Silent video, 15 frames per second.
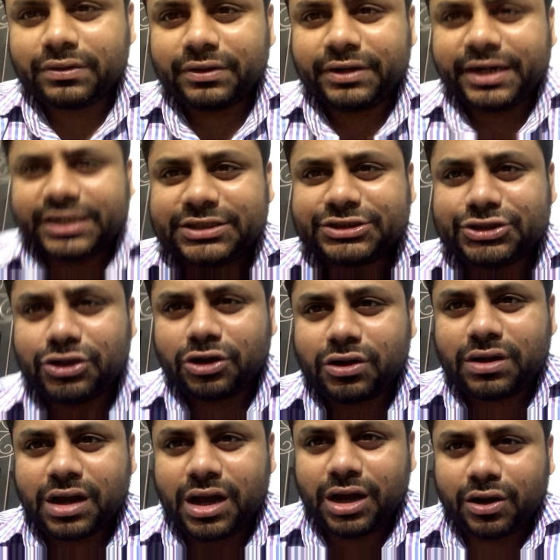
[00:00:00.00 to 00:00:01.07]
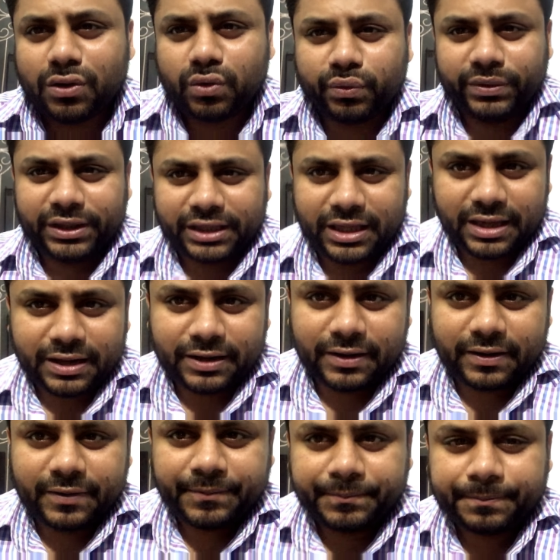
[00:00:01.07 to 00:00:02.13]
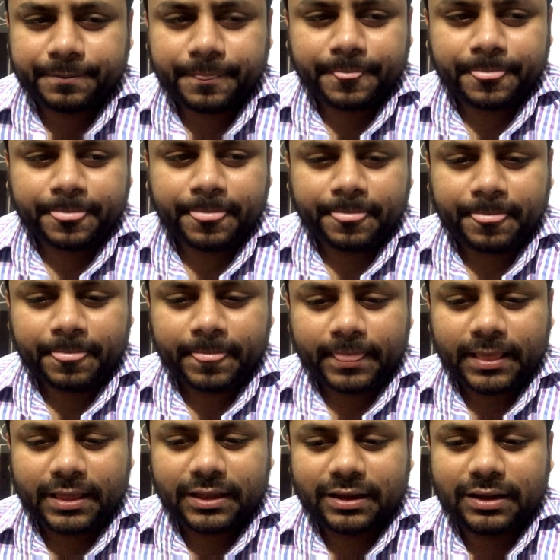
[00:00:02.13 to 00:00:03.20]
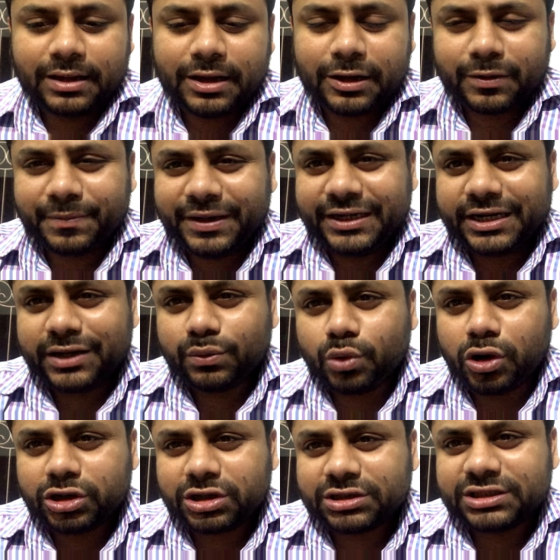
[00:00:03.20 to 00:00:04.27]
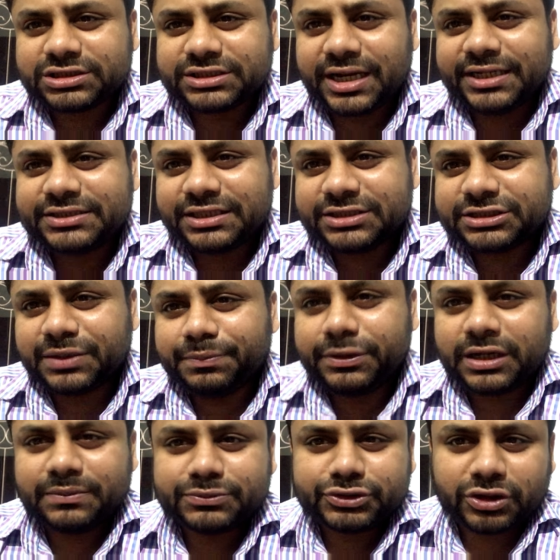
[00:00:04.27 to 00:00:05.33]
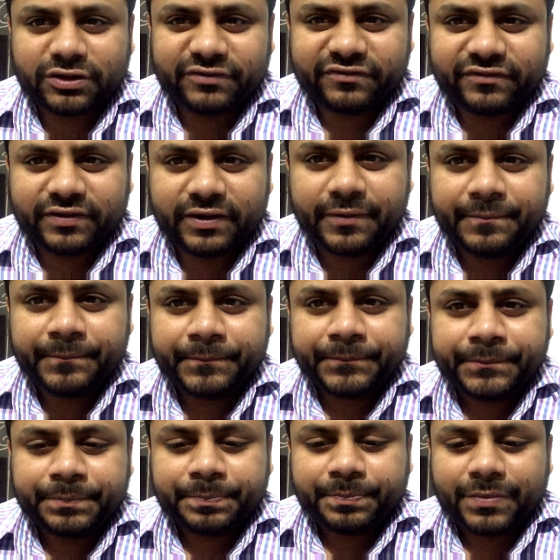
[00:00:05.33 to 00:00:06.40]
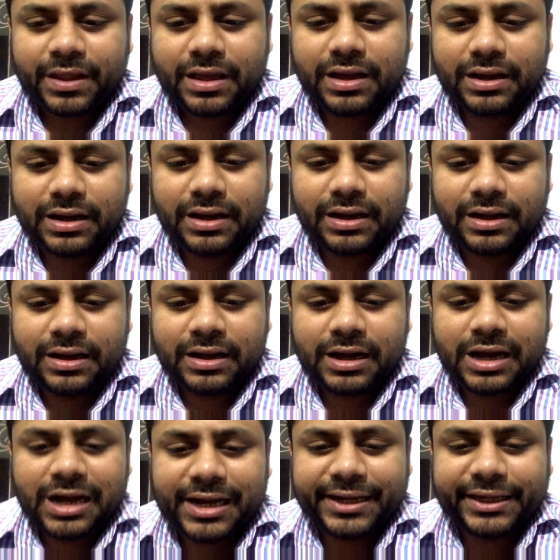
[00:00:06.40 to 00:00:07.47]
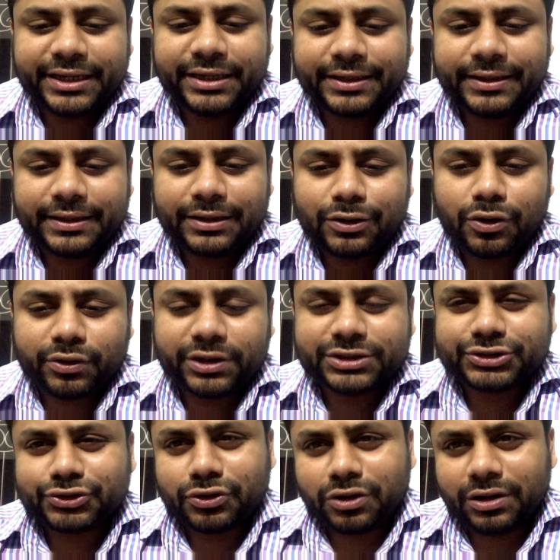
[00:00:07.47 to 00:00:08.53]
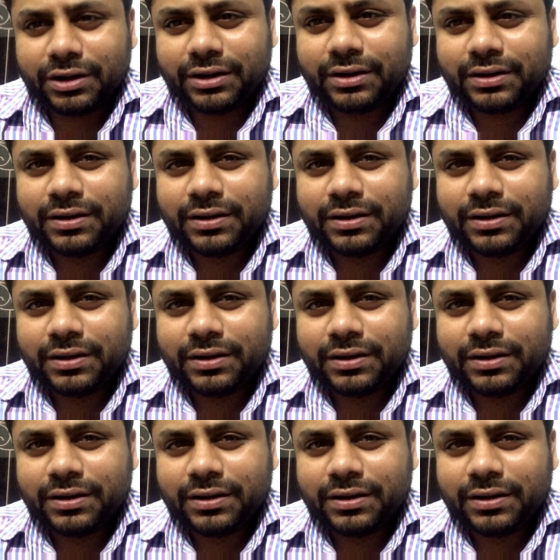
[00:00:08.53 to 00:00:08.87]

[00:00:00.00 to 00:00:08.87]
let's talk how we can curb it, and what are the signs and symptoms of high cholesterol.